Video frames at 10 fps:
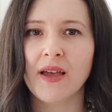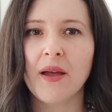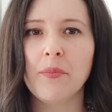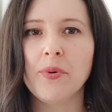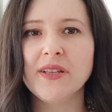I
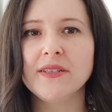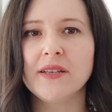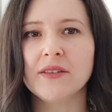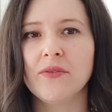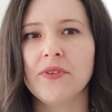am
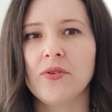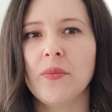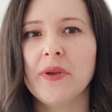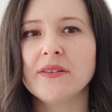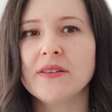President of the
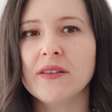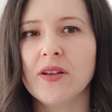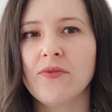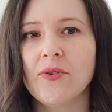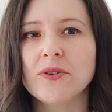European Centre
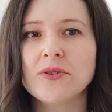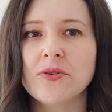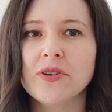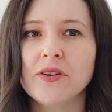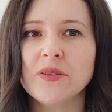for
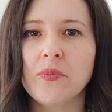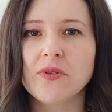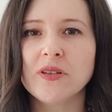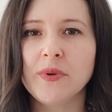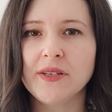Social
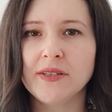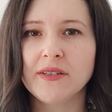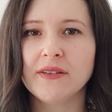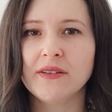Responsibility